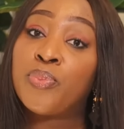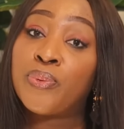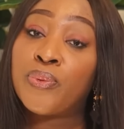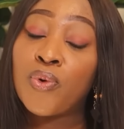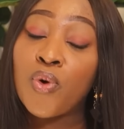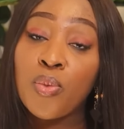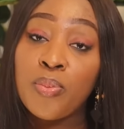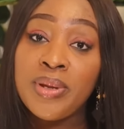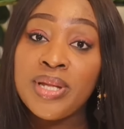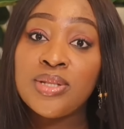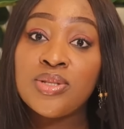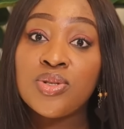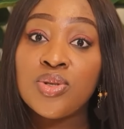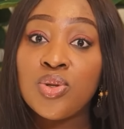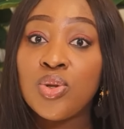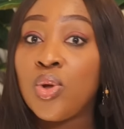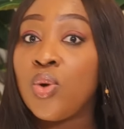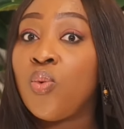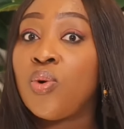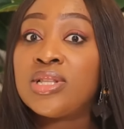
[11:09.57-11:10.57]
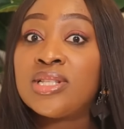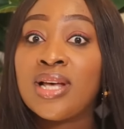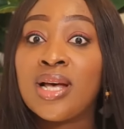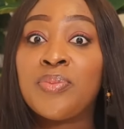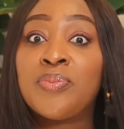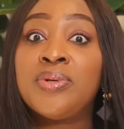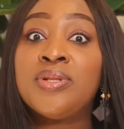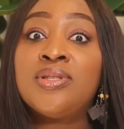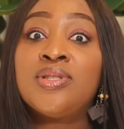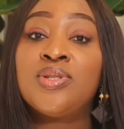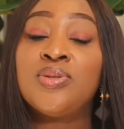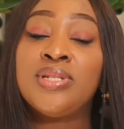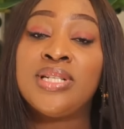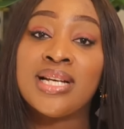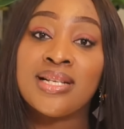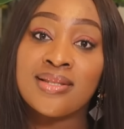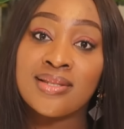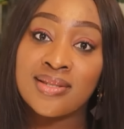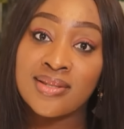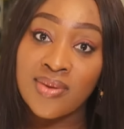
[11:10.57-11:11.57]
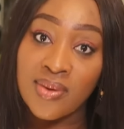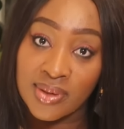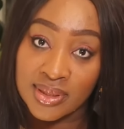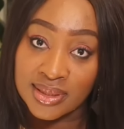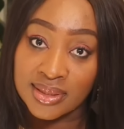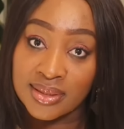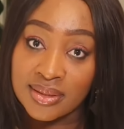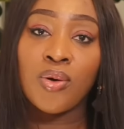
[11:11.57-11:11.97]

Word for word: probing to know what happened to their son?